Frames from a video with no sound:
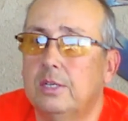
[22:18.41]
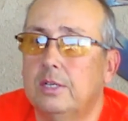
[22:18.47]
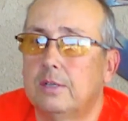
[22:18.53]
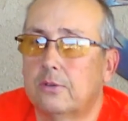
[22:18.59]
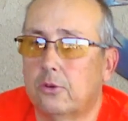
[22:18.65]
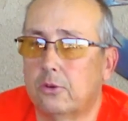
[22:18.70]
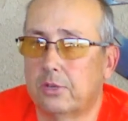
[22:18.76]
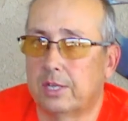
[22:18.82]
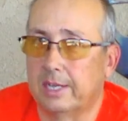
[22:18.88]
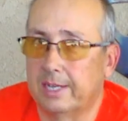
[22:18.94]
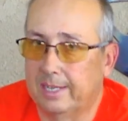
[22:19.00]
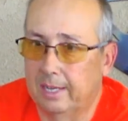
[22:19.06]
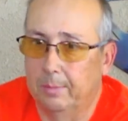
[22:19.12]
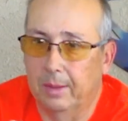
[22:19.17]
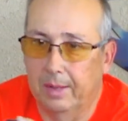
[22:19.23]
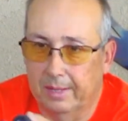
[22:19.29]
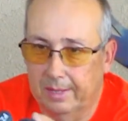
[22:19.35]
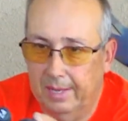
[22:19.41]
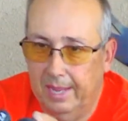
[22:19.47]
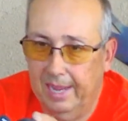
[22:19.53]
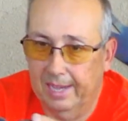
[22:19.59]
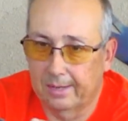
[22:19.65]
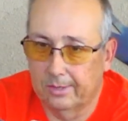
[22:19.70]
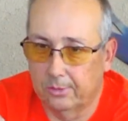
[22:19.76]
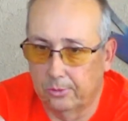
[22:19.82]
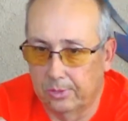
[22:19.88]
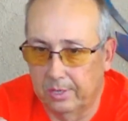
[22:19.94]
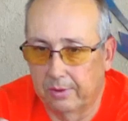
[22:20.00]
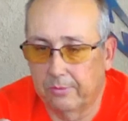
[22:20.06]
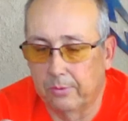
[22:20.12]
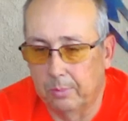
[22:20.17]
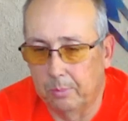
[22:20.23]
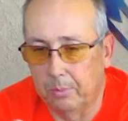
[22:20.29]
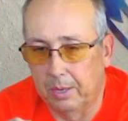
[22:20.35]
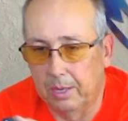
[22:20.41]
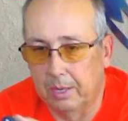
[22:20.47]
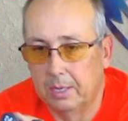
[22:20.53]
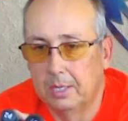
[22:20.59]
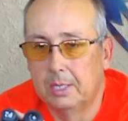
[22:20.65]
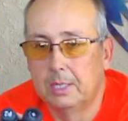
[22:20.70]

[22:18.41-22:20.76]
Of course, you can tell by the handles they're different, but